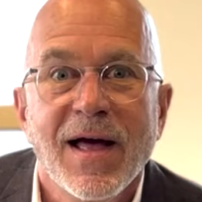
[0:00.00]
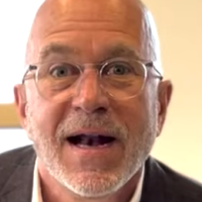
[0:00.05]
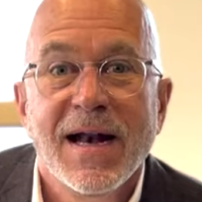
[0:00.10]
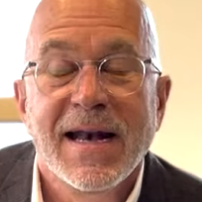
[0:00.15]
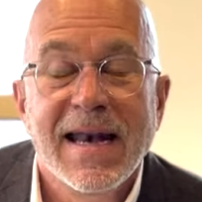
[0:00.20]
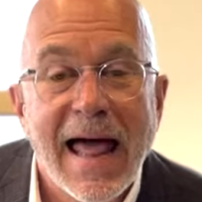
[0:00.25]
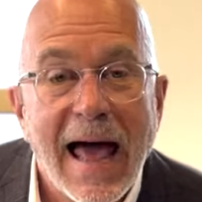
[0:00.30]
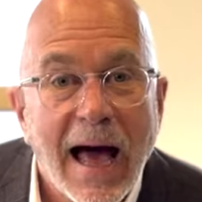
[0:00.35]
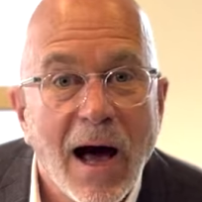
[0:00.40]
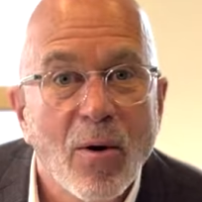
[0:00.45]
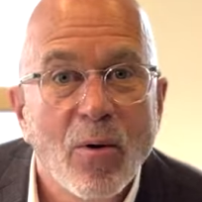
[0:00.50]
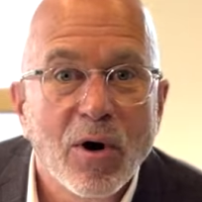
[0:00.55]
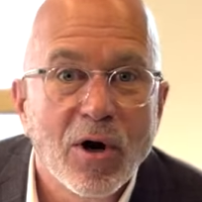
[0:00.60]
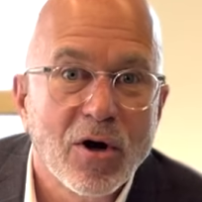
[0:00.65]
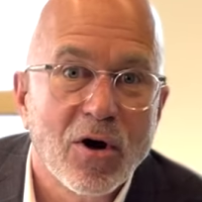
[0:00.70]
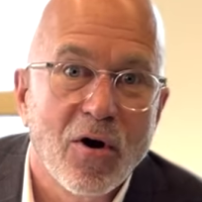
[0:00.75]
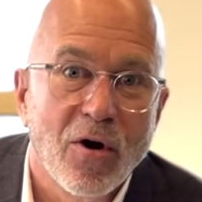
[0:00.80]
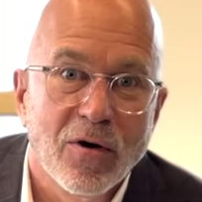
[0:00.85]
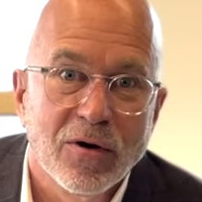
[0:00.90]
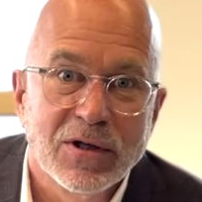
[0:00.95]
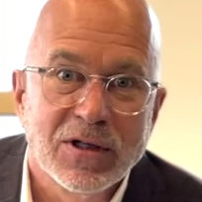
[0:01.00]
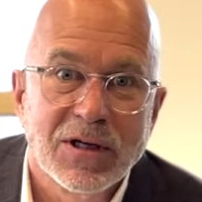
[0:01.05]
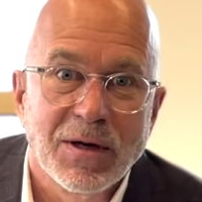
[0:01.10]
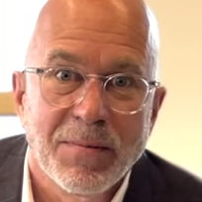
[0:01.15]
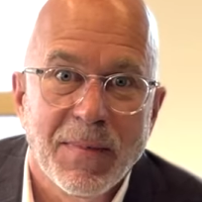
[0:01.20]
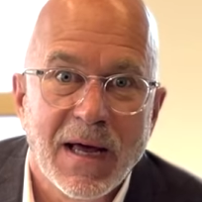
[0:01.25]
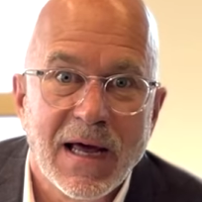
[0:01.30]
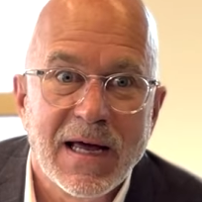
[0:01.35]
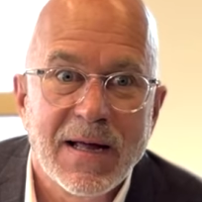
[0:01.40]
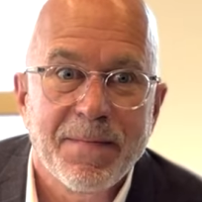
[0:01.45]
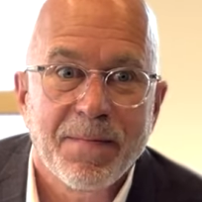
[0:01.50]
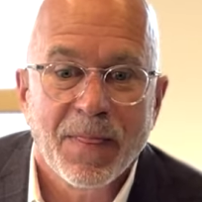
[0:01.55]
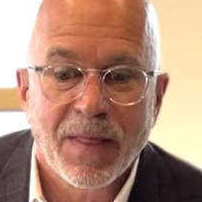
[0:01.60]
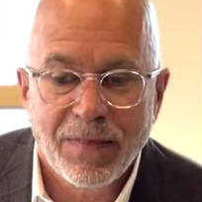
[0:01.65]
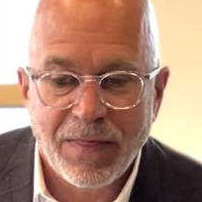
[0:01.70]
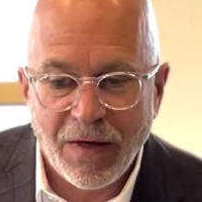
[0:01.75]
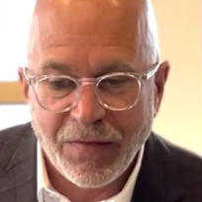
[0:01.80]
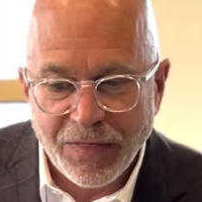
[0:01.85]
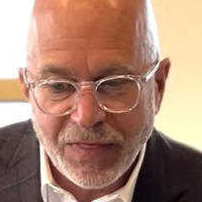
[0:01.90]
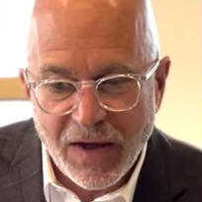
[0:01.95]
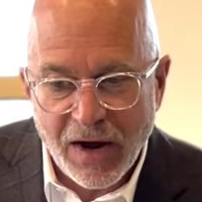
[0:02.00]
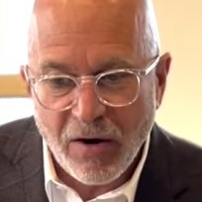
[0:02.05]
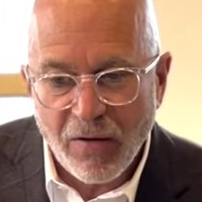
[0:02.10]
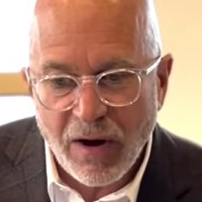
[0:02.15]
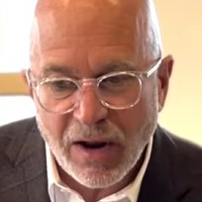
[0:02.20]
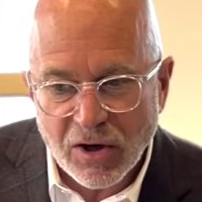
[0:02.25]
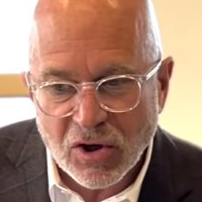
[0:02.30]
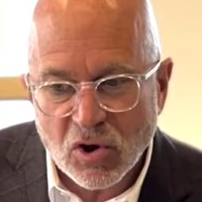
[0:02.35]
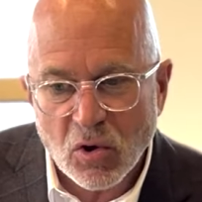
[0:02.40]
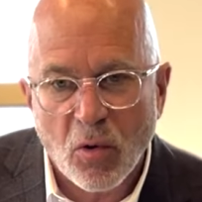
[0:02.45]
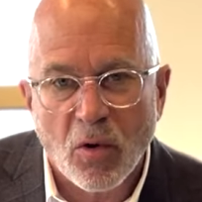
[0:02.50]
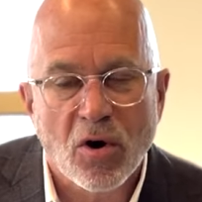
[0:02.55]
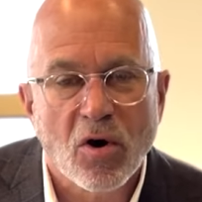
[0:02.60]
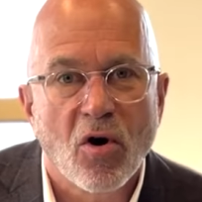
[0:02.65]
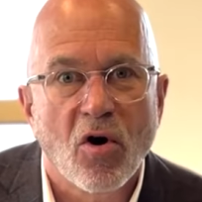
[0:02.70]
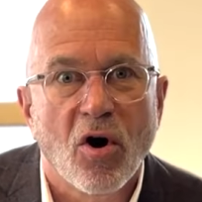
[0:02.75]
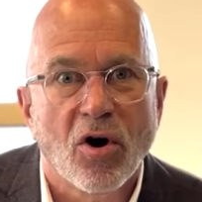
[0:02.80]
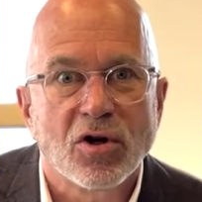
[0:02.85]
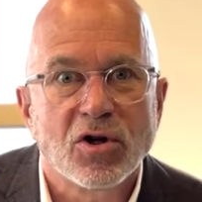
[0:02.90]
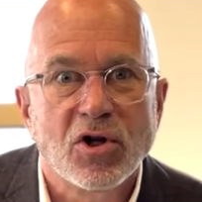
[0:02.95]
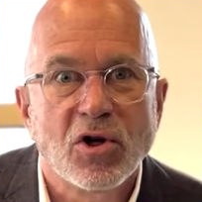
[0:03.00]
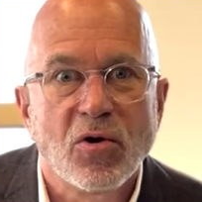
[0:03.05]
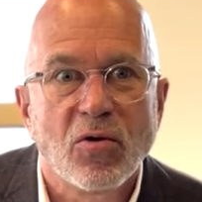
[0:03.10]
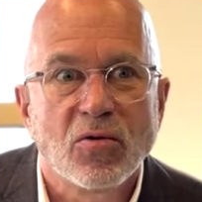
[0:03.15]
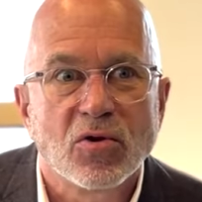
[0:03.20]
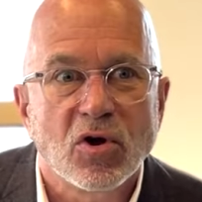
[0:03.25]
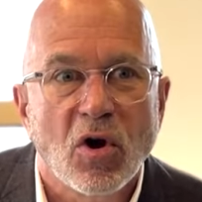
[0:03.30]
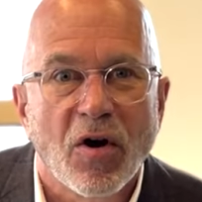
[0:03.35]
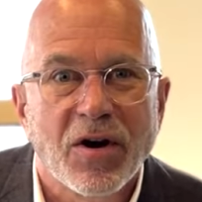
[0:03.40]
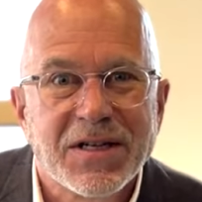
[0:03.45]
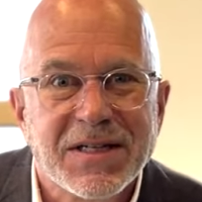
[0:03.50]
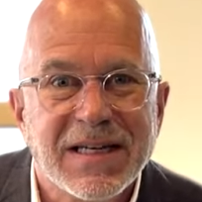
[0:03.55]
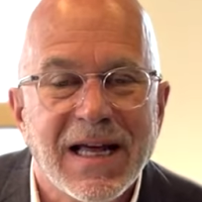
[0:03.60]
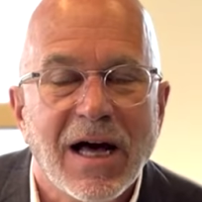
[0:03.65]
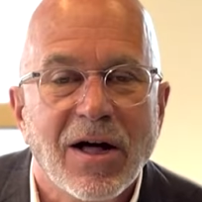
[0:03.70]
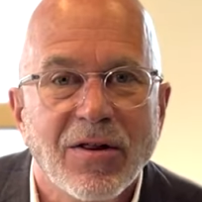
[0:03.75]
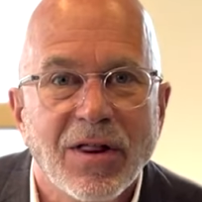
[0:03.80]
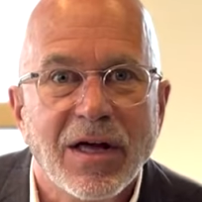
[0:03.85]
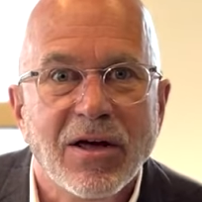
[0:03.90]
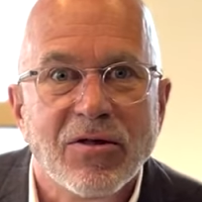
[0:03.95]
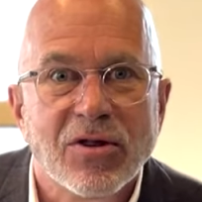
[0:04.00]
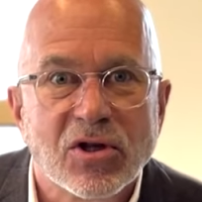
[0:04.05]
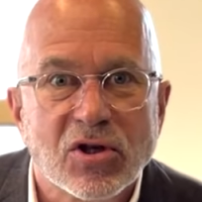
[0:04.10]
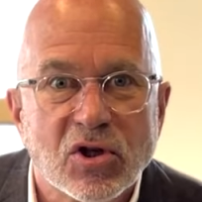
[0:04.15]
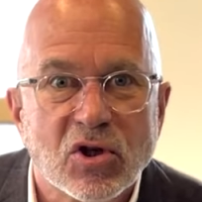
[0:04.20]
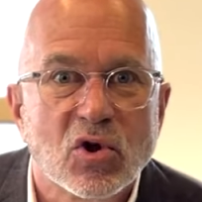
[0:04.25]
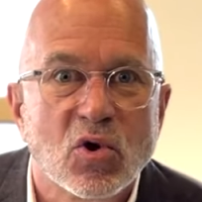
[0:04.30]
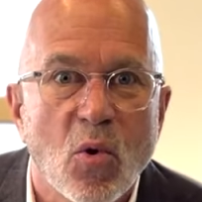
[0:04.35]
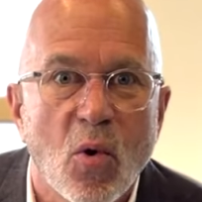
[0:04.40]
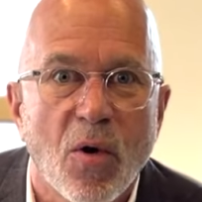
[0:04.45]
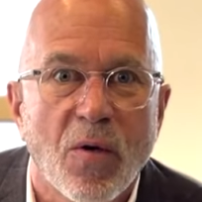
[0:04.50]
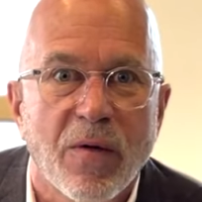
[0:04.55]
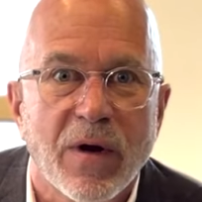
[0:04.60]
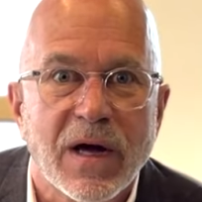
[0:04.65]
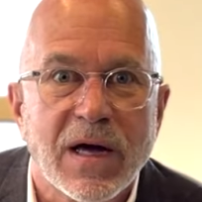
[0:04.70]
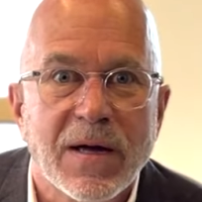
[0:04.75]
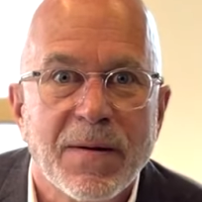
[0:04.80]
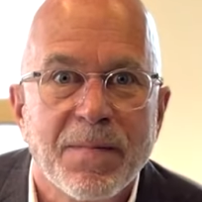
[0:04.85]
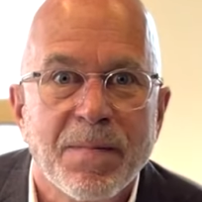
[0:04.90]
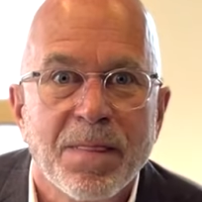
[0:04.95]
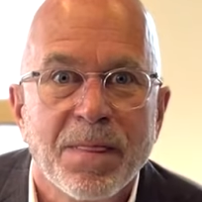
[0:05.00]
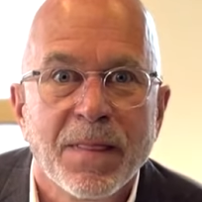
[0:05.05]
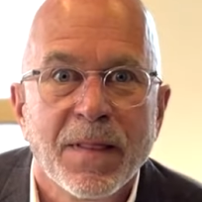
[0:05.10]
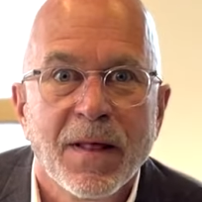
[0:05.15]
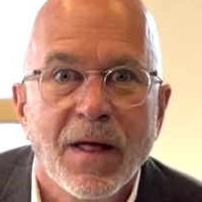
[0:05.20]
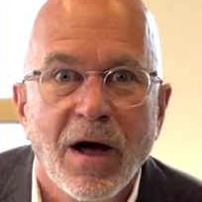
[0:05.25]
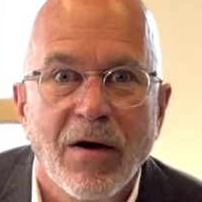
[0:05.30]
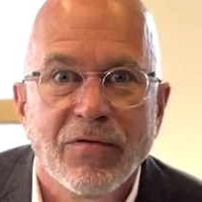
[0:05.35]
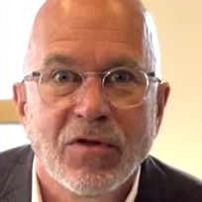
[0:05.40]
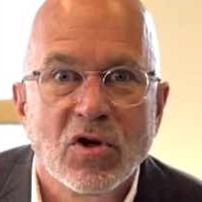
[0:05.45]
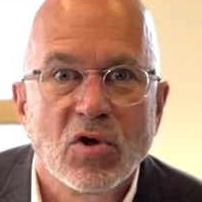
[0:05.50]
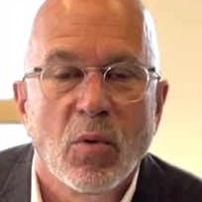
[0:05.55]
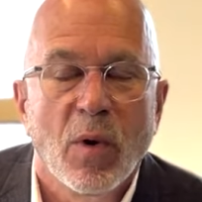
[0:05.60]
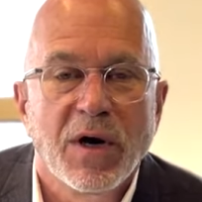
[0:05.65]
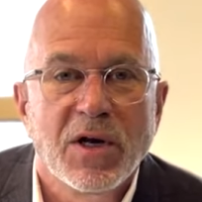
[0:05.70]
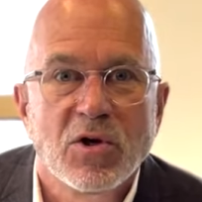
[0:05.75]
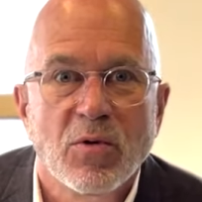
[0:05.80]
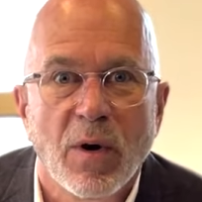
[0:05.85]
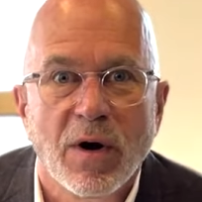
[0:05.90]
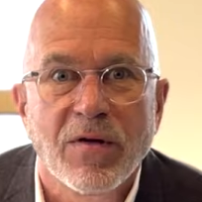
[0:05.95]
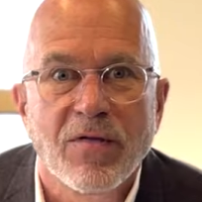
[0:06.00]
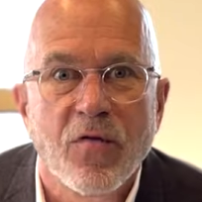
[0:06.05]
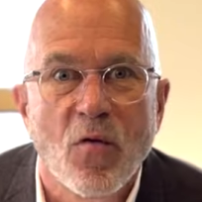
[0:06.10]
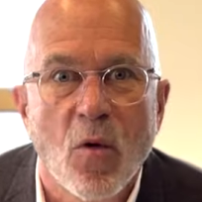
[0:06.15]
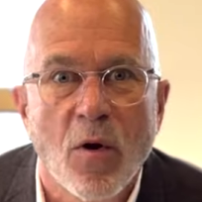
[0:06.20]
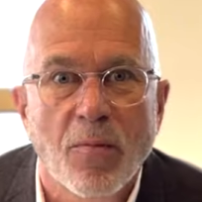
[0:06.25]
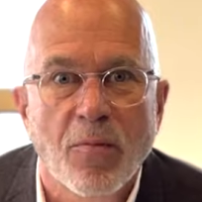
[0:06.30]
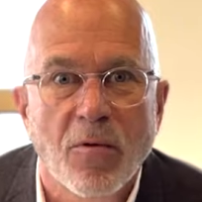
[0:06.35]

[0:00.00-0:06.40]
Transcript: Now it occurs to me that their editorial cartoons are telling the story of the 2024